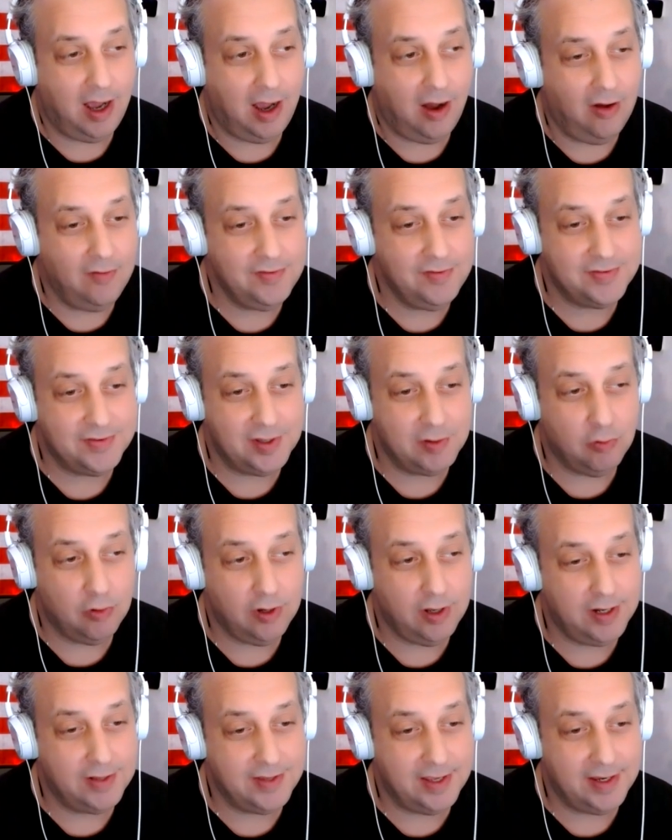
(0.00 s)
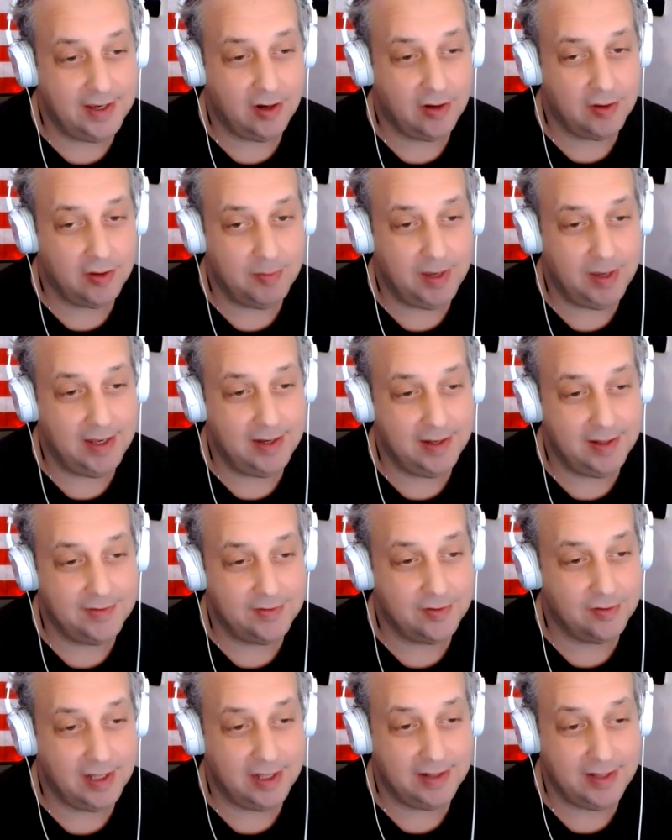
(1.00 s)
Obviously we're going to take care of the
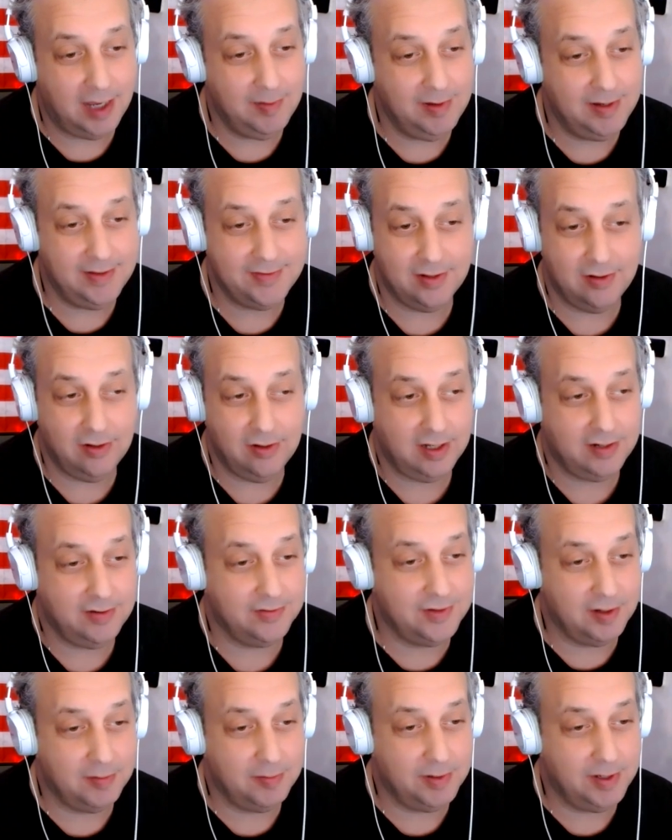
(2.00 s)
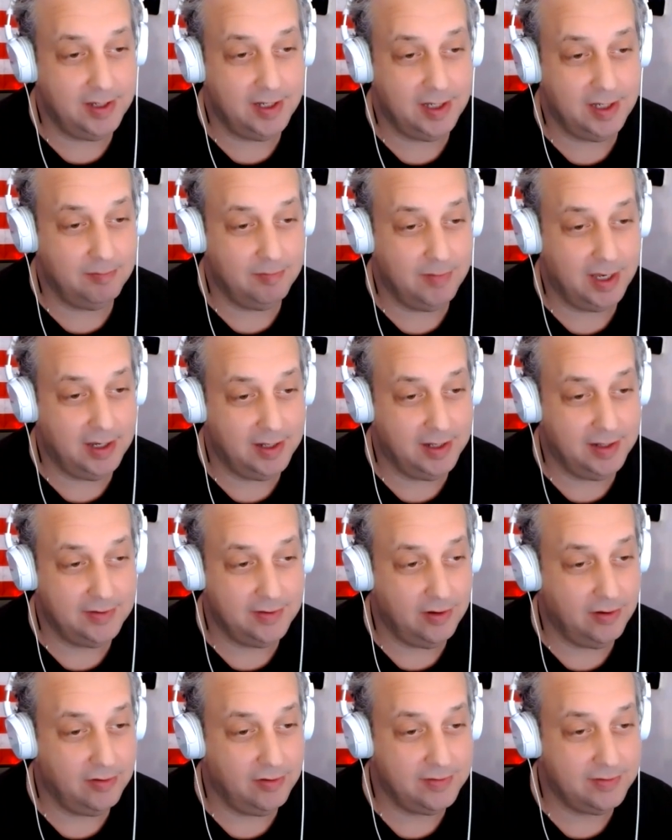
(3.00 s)
maintenance during that time. It doesn't look like there's going to be any maintenance
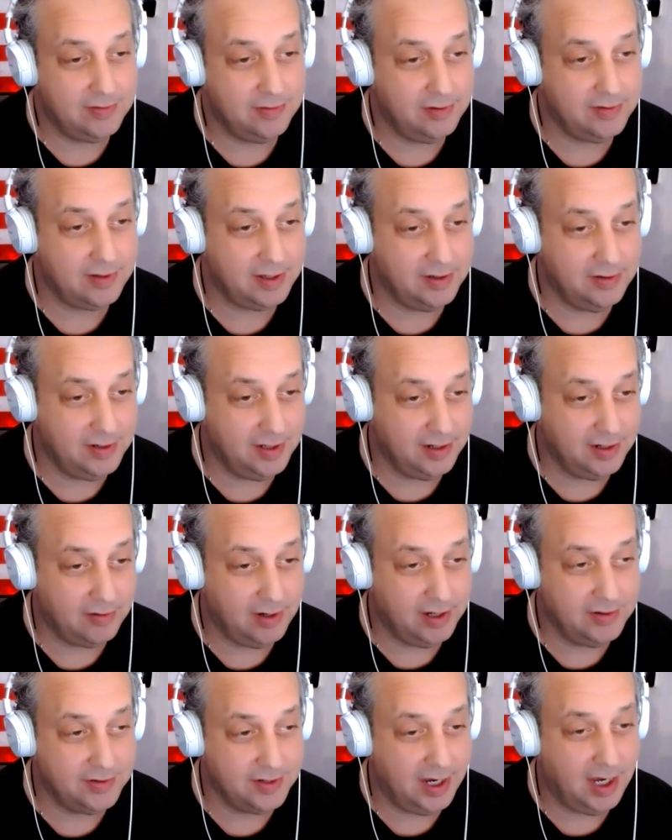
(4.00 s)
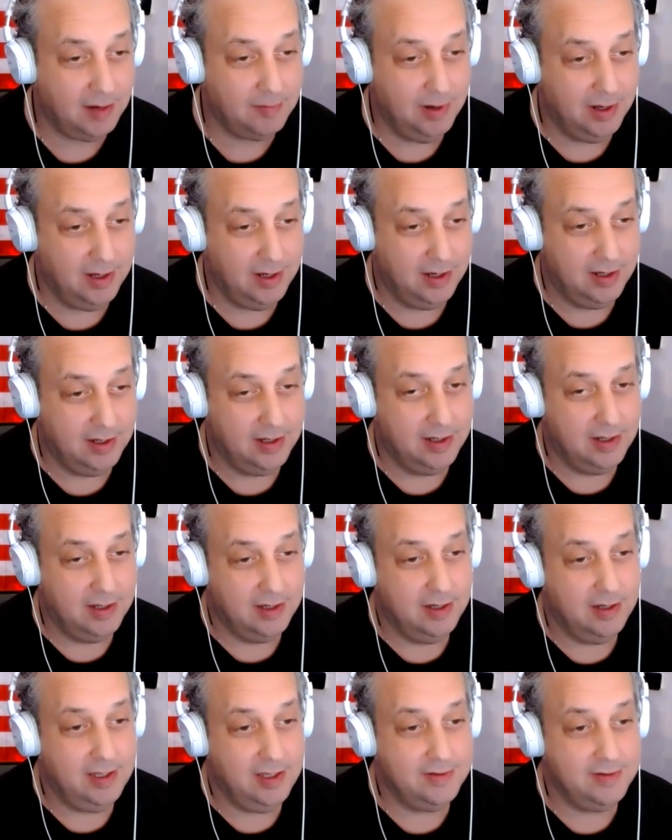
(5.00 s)
though. It looks like you did a great job
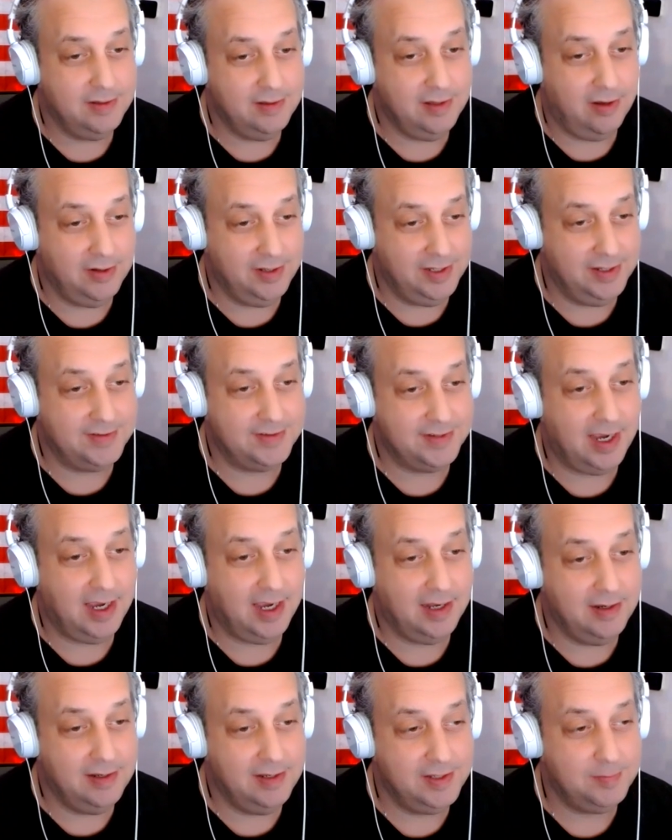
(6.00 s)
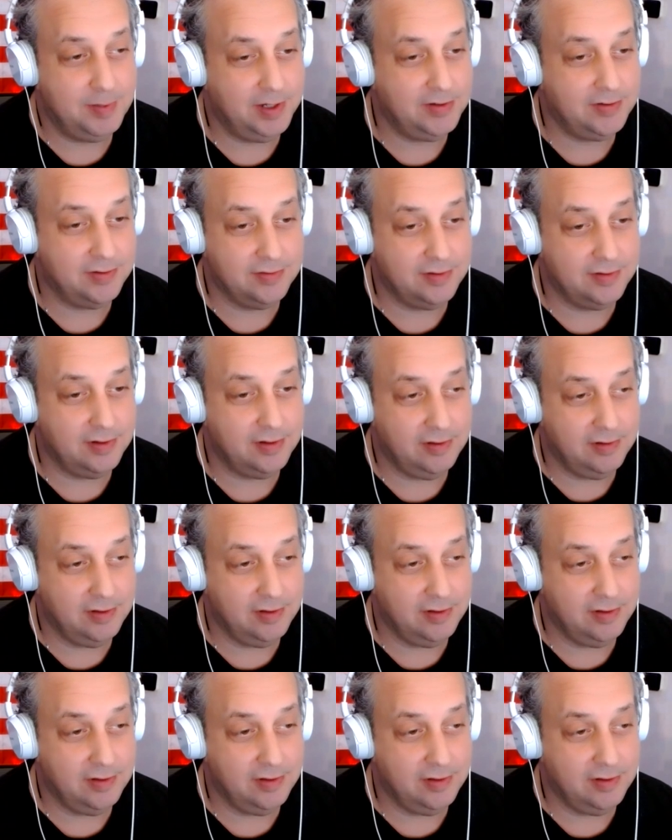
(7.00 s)
on the inside. These pictures. Yeah.